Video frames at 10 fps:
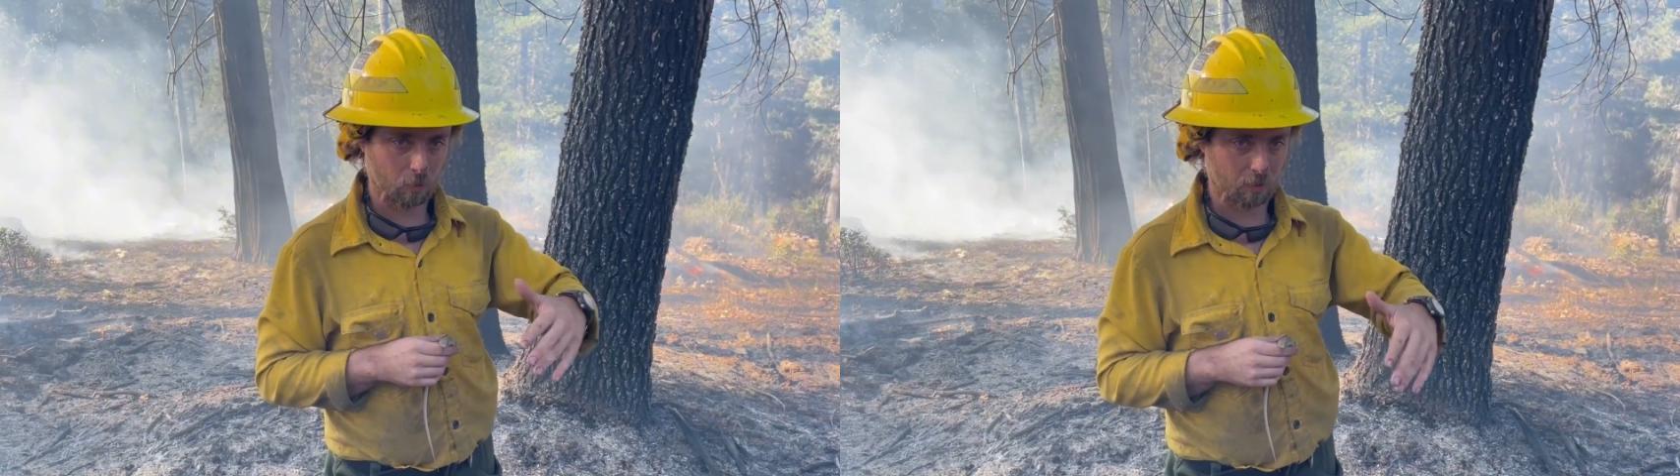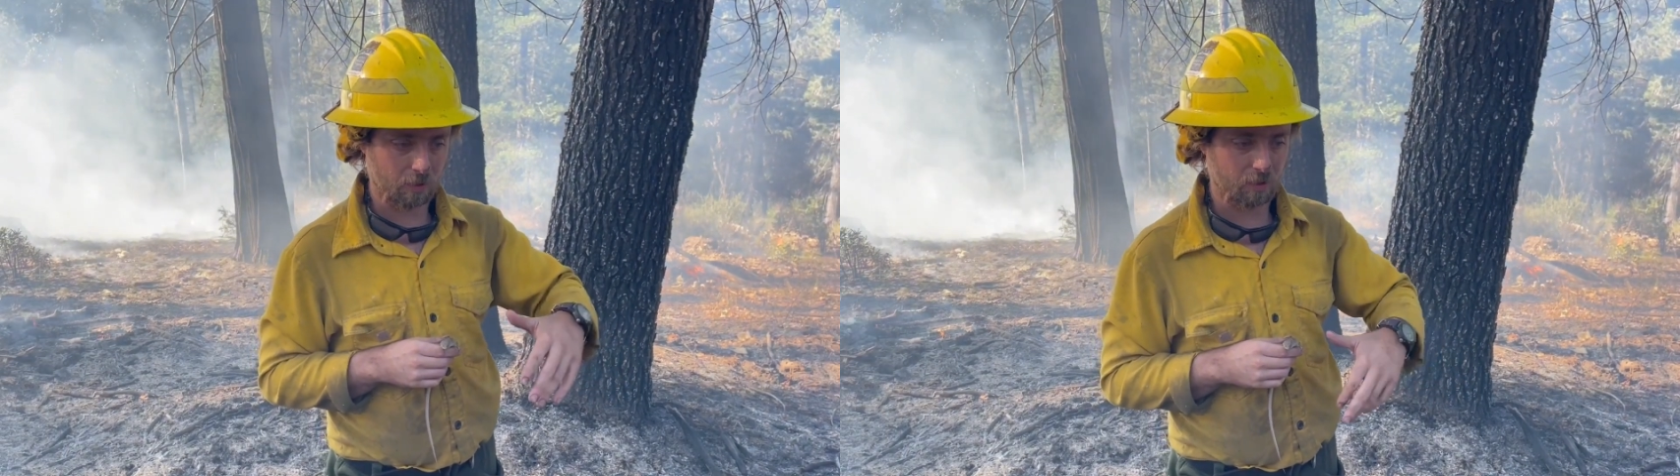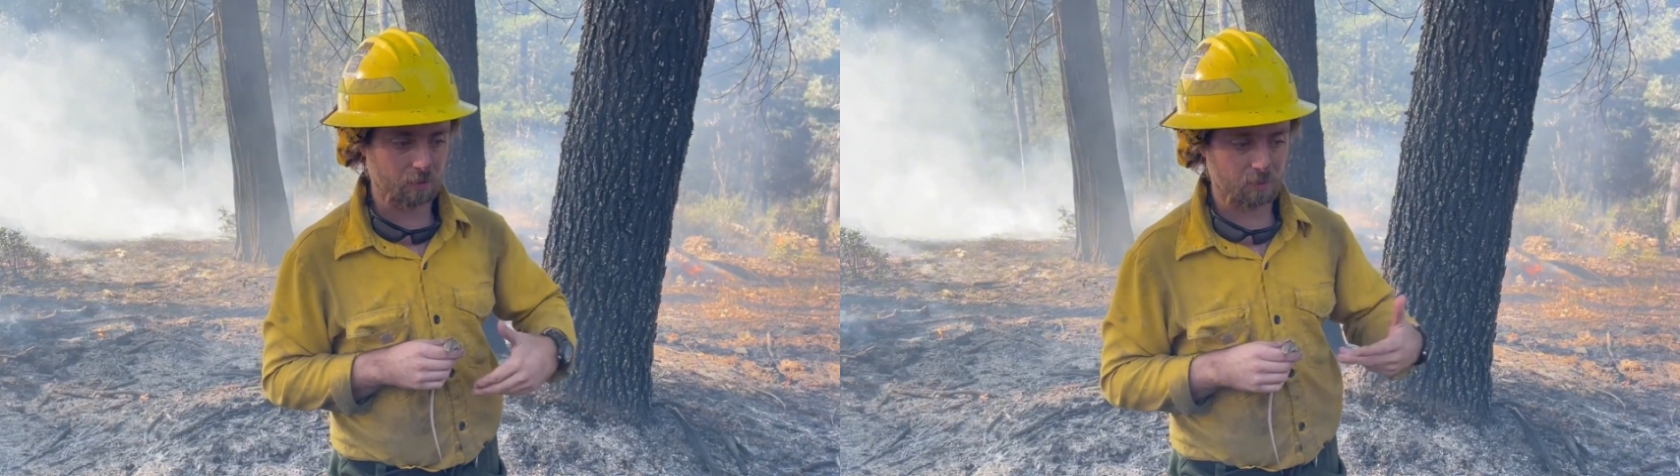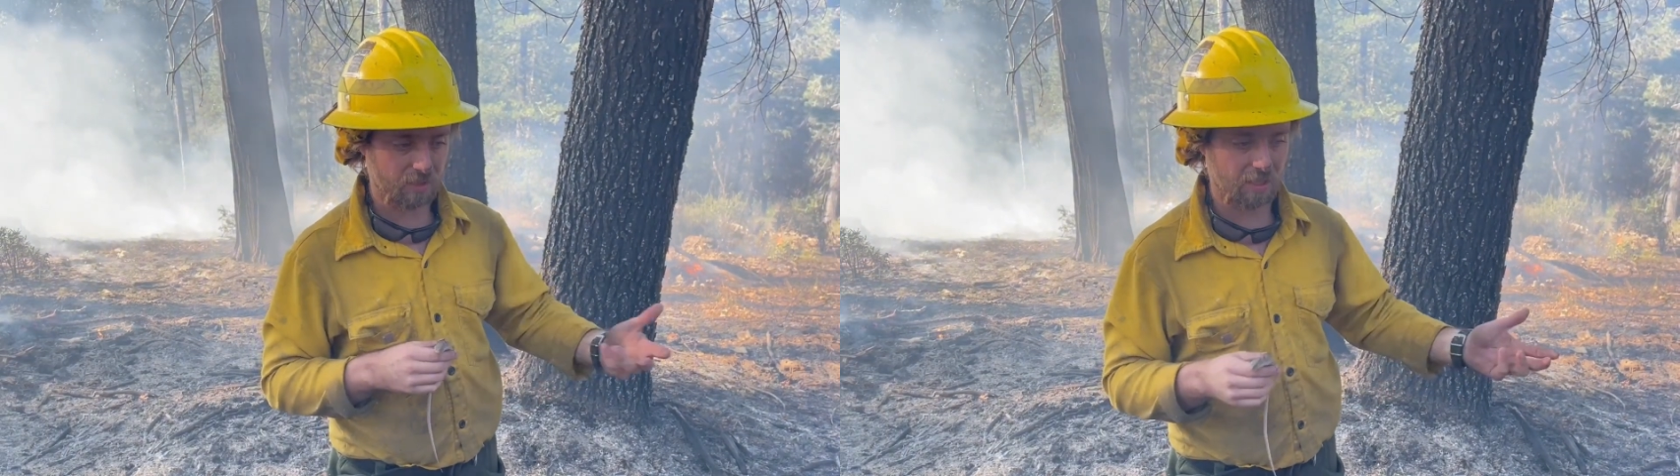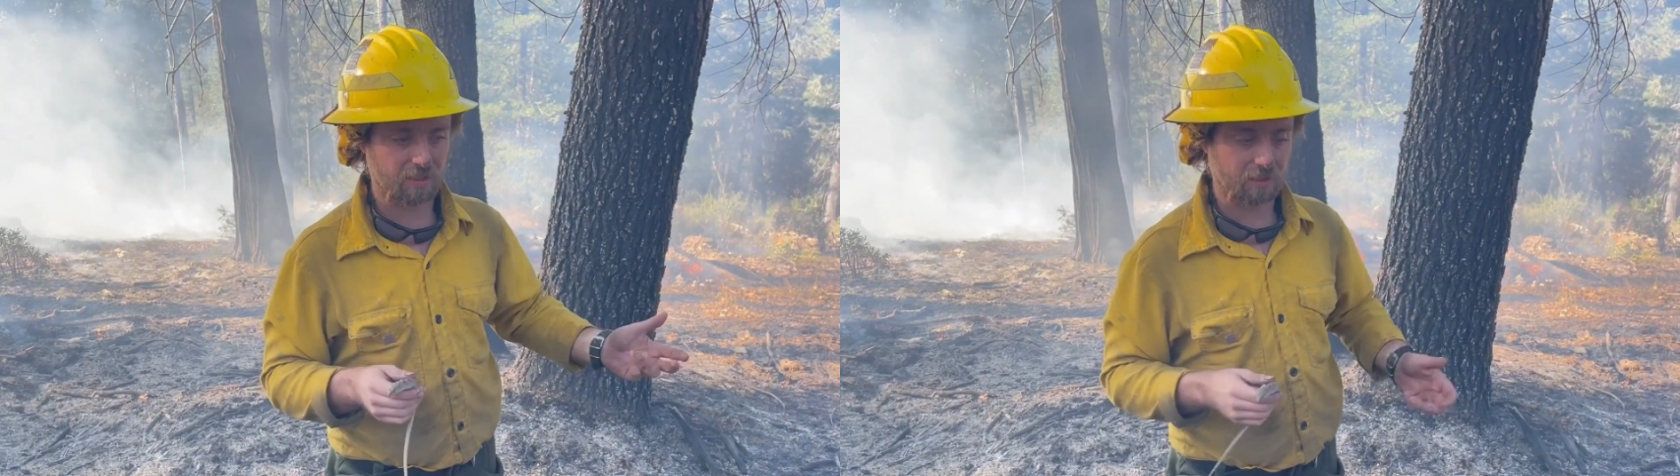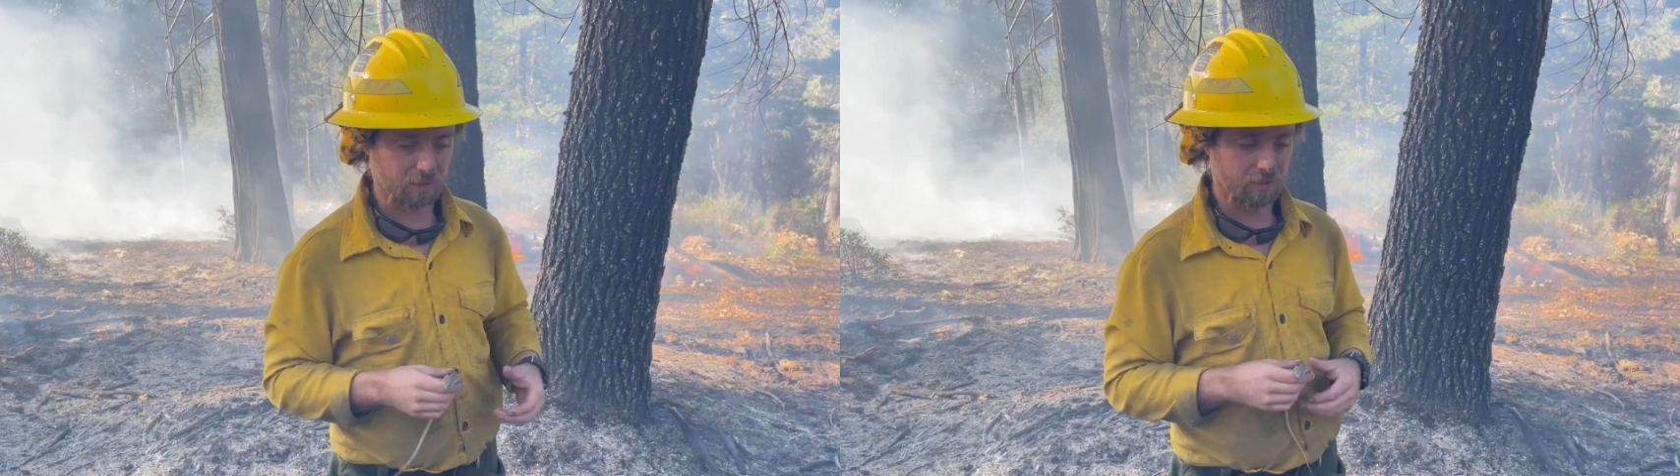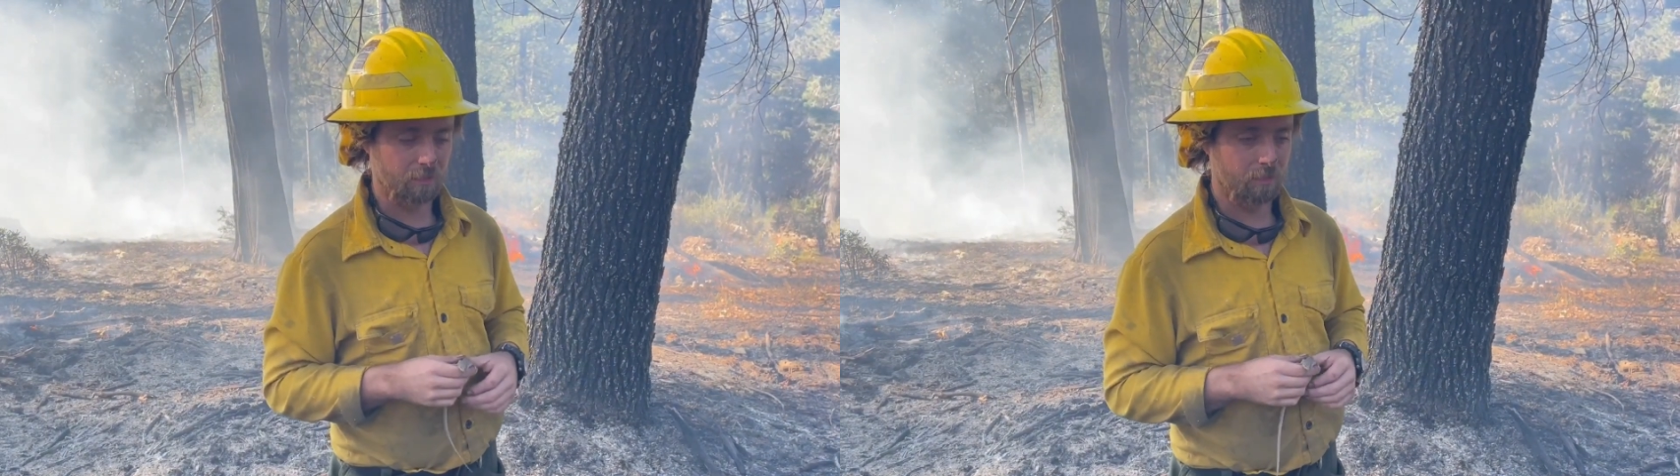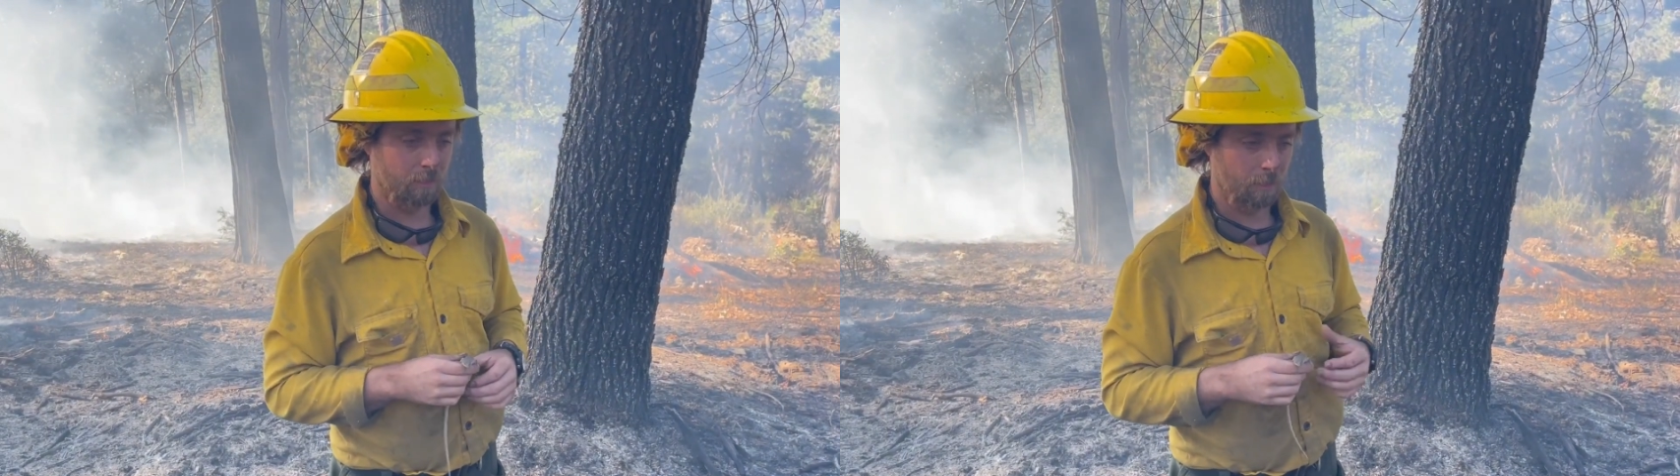organisms to actually